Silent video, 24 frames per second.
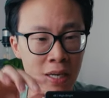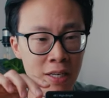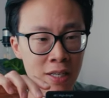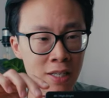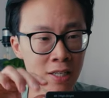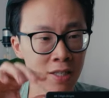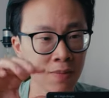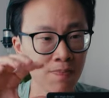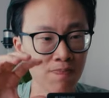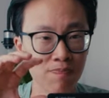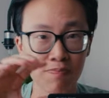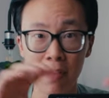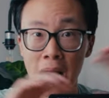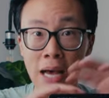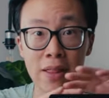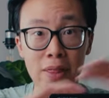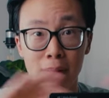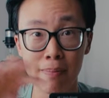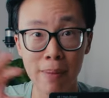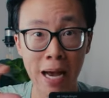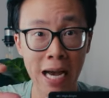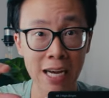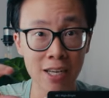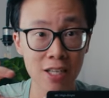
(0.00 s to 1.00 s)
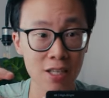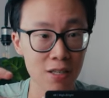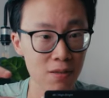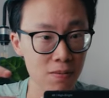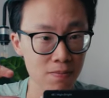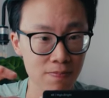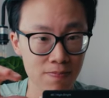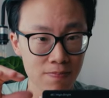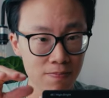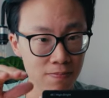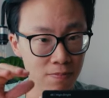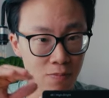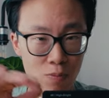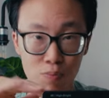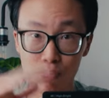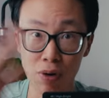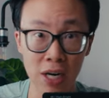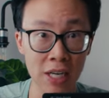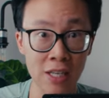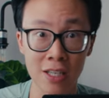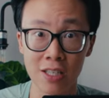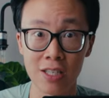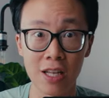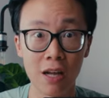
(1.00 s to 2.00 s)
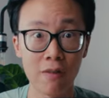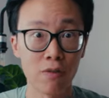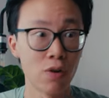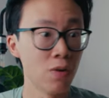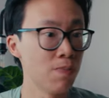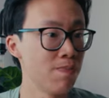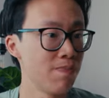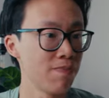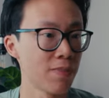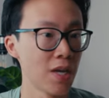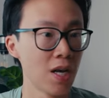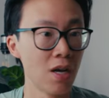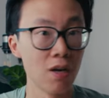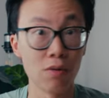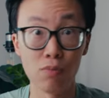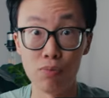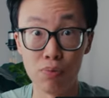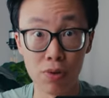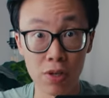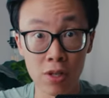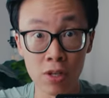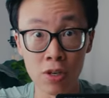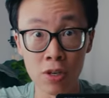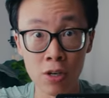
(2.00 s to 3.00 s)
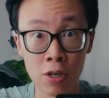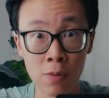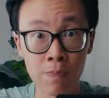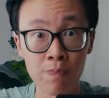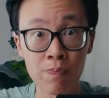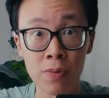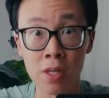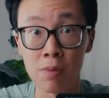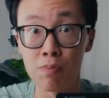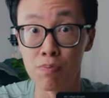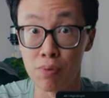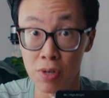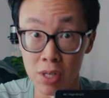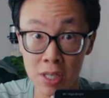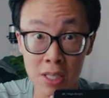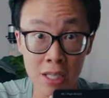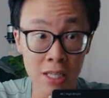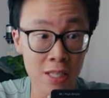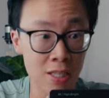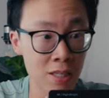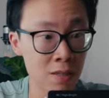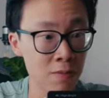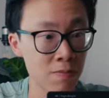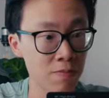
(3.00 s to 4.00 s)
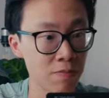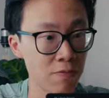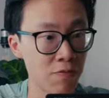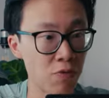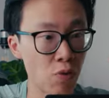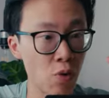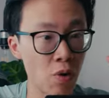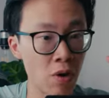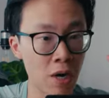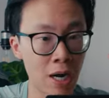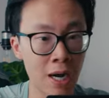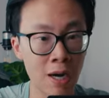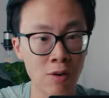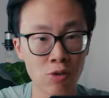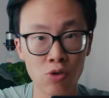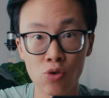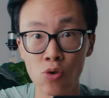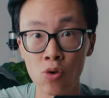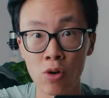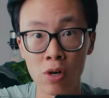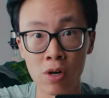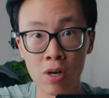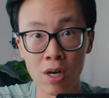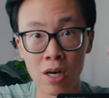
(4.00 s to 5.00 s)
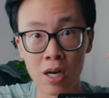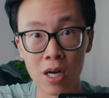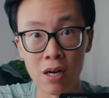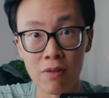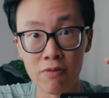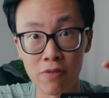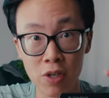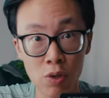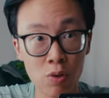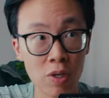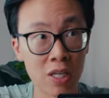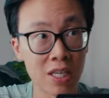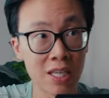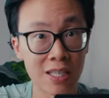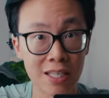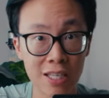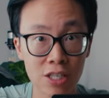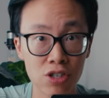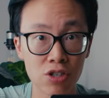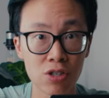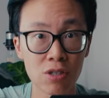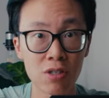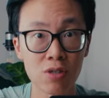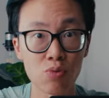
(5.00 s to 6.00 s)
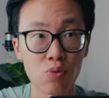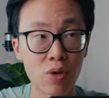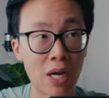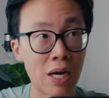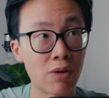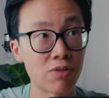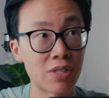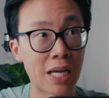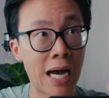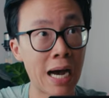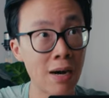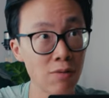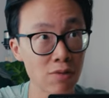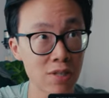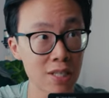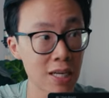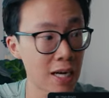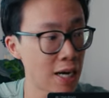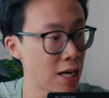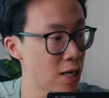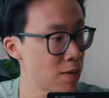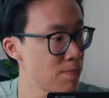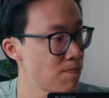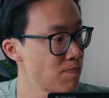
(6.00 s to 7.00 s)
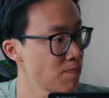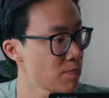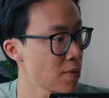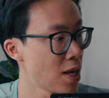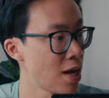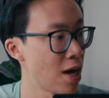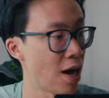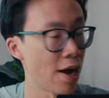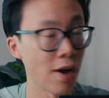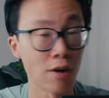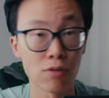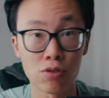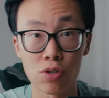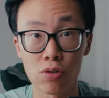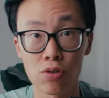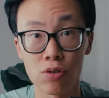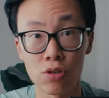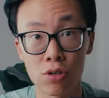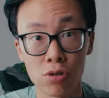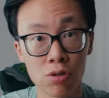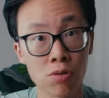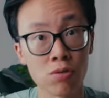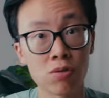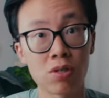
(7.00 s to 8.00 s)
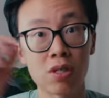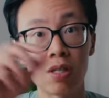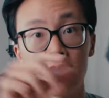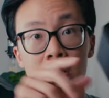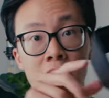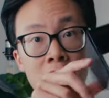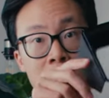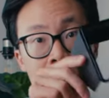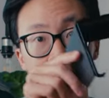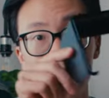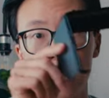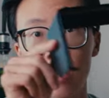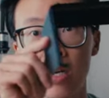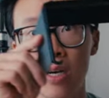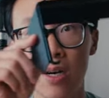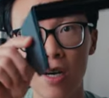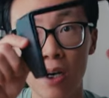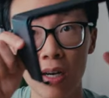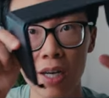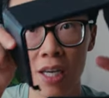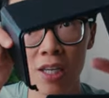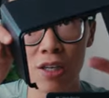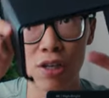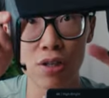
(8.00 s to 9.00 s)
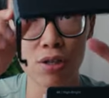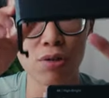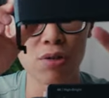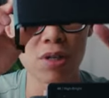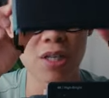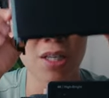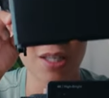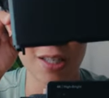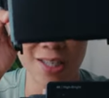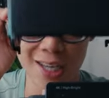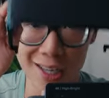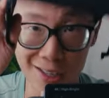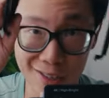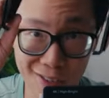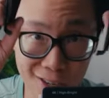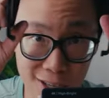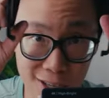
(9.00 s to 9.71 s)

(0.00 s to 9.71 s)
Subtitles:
brightness at the max brightness level. really good, pretty decent for outdoor viewing conditions. When I was outside, I also used this included sun